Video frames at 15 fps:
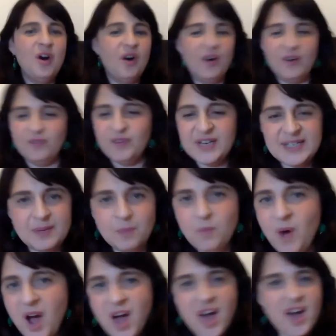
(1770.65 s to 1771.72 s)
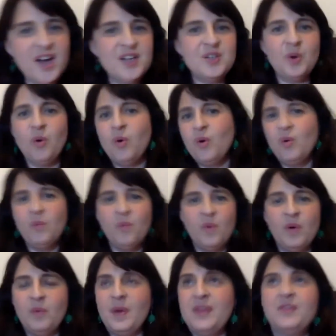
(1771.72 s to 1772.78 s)
written word, or
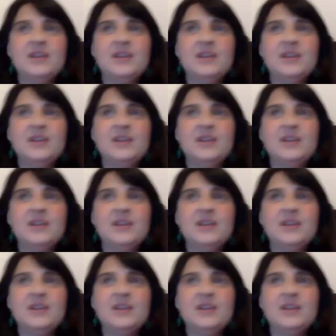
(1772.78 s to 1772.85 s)
whether